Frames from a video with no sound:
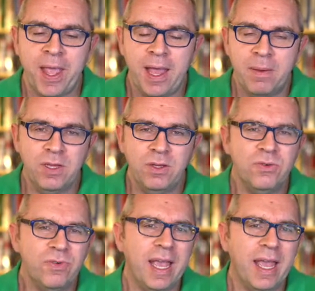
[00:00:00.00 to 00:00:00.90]
but you
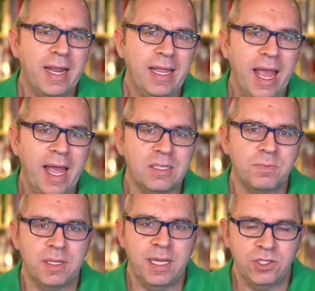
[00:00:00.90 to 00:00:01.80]
don't really get any
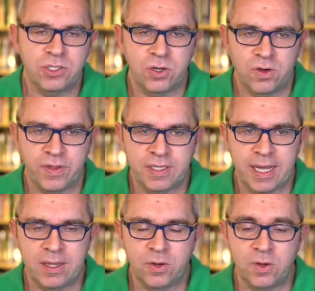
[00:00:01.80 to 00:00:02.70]
explanation of the
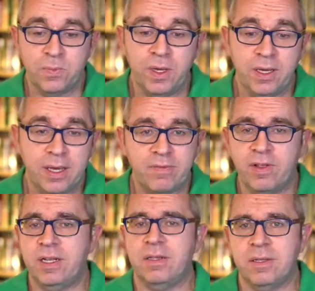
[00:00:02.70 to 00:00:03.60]
dialogue. We give a
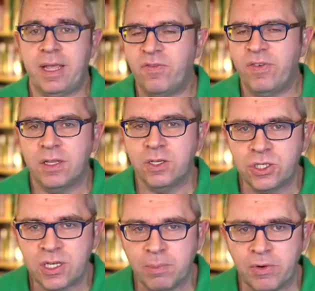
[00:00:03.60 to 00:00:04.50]
little kind of English
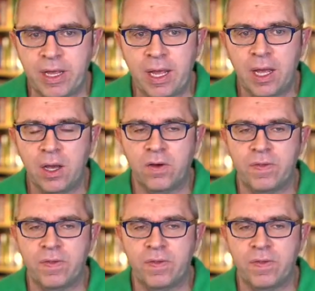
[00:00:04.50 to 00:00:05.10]
summary of the